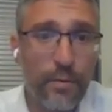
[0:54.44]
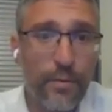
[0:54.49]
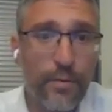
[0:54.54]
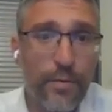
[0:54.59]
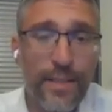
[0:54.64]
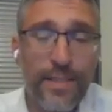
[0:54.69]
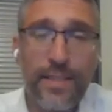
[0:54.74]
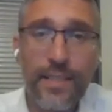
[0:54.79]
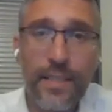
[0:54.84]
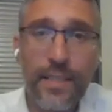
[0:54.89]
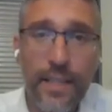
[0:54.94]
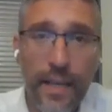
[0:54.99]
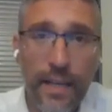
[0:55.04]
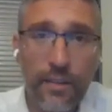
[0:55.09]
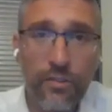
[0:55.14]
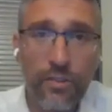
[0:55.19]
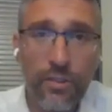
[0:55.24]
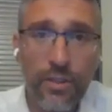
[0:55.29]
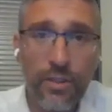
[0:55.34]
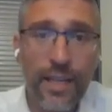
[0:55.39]
of
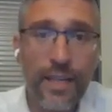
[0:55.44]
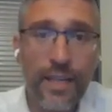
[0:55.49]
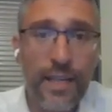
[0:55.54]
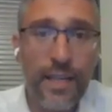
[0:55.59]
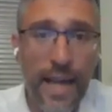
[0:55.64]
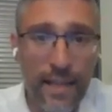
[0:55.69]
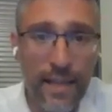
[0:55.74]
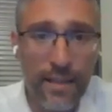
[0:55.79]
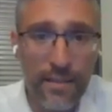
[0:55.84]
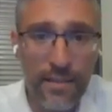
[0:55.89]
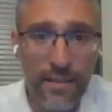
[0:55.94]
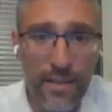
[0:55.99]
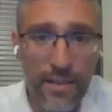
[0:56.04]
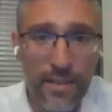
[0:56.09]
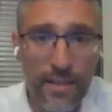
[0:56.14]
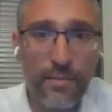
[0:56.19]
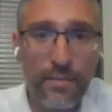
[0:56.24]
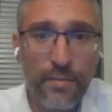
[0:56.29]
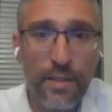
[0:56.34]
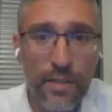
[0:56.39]
investigation and
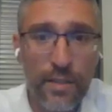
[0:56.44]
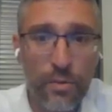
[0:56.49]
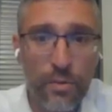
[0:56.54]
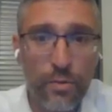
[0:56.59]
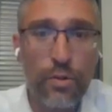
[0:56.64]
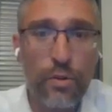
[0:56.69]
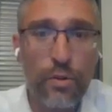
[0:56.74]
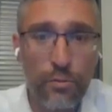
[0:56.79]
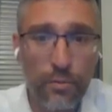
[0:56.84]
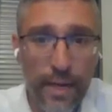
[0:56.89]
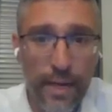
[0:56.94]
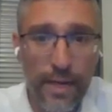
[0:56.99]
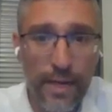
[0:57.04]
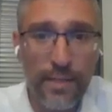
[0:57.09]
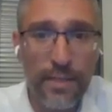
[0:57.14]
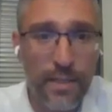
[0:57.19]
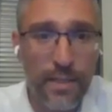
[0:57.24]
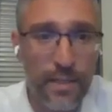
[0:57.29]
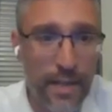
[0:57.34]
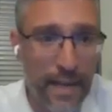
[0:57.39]
analysis of Israel's
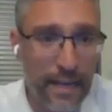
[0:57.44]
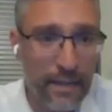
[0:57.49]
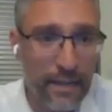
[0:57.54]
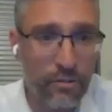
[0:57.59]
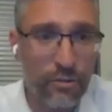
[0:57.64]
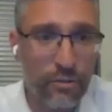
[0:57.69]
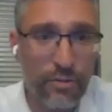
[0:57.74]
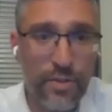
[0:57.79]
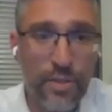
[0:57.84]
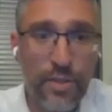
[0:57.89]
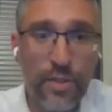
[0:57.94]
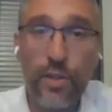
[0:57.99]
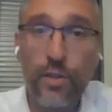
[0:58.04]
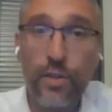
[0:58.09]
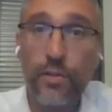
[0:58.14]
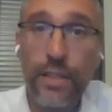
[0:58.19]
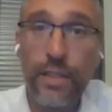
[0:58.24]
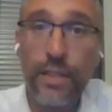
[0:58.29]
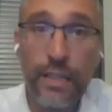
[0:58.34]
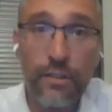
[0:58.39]
greatest national
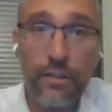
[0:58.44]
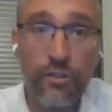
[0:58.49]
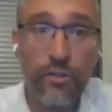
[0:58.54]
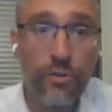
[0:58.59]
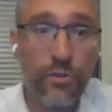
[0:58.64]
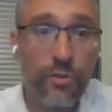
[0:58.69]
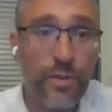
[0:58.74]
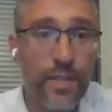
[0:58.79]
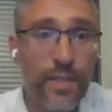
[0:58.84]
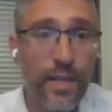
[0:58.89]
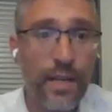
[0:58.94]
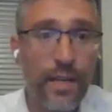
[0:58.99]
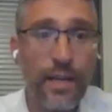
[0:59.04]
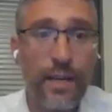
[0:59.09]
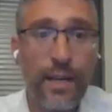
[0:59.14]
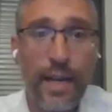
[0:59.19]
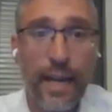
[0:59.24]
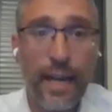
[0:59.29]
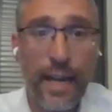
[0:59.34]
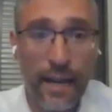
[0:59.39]
security issues
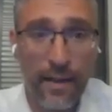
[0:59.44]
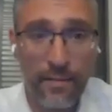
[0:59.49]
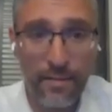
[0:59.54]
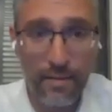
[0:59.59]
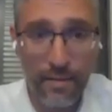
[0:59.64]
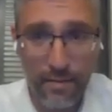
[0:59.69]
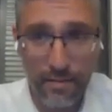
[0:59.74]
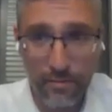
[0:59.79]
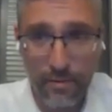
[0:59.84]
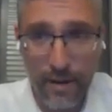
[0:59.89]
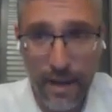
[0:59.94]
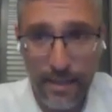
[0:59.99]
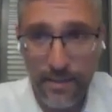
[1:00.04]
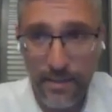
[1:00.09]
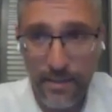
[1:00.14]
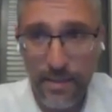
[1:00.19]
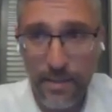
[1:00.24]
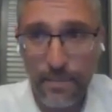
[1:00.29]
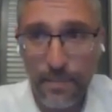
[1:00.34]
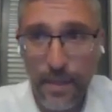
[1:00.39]
and
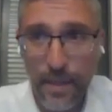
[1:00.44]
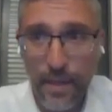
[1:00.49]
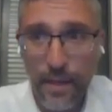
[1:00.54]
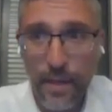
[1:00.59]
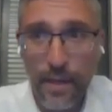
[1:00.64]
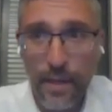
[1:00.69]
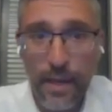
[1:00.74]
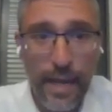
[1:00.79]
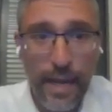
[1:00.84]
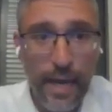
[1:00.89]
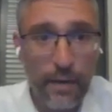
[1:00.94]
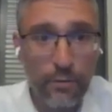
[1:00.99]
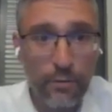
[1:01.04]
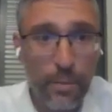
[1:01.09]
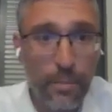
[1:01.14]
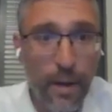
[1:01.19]
threats. A